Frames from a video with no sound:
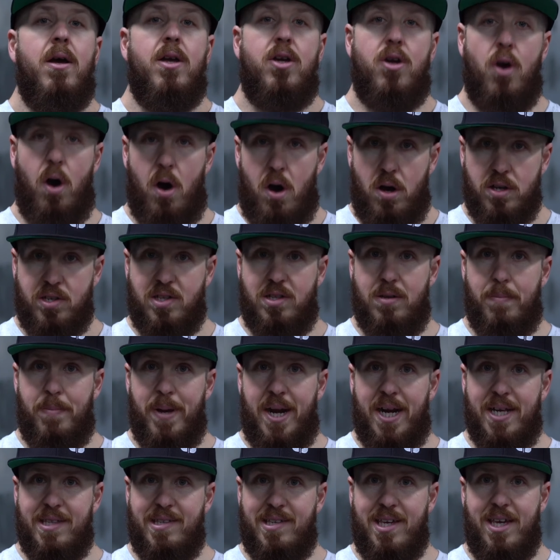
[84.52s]
core
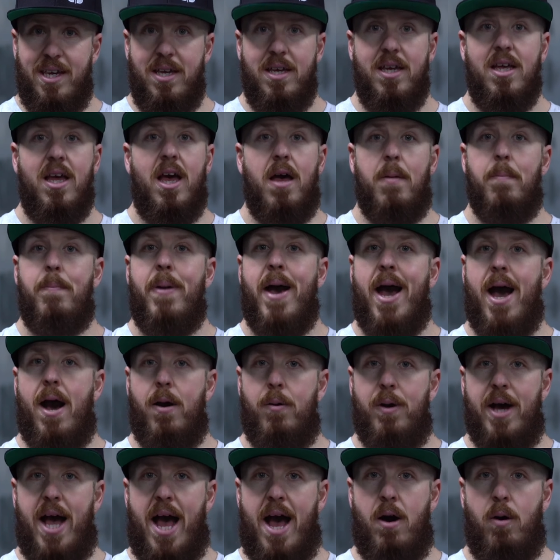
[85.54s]
stability and
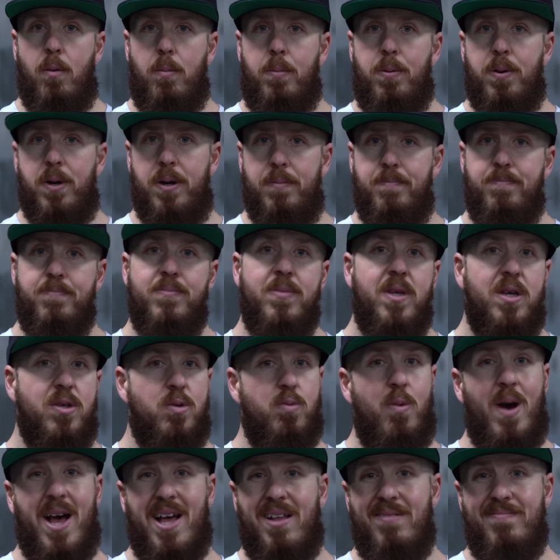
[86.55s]
power output, as
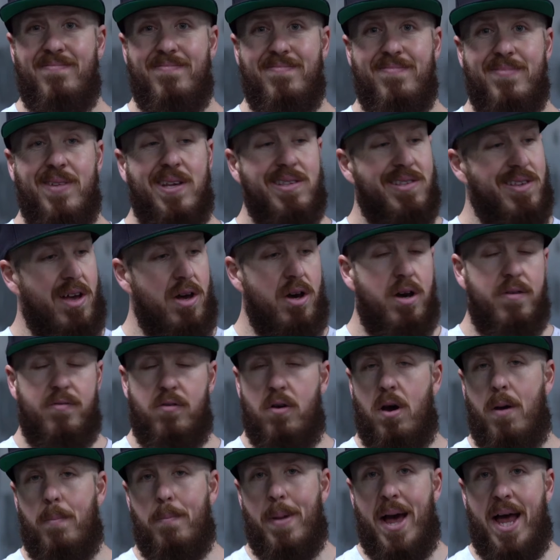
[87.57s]
well as the
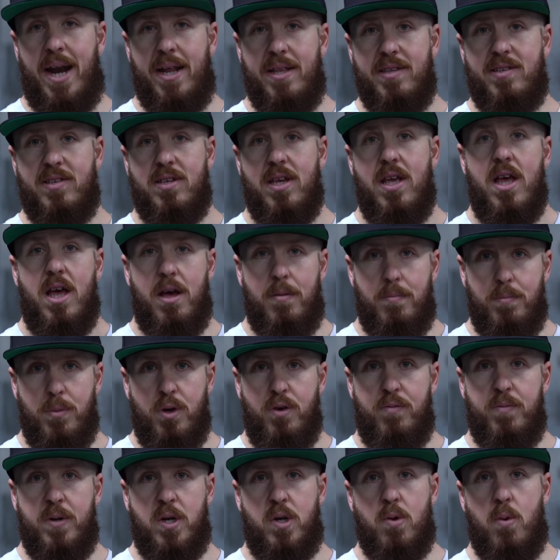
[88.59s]
overall balance and
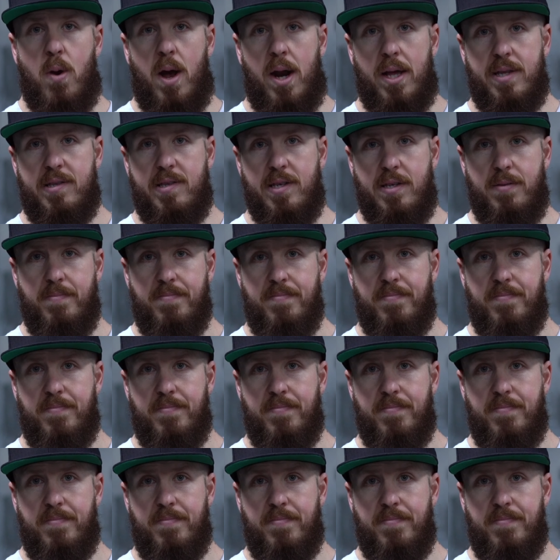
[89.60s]
movement quality.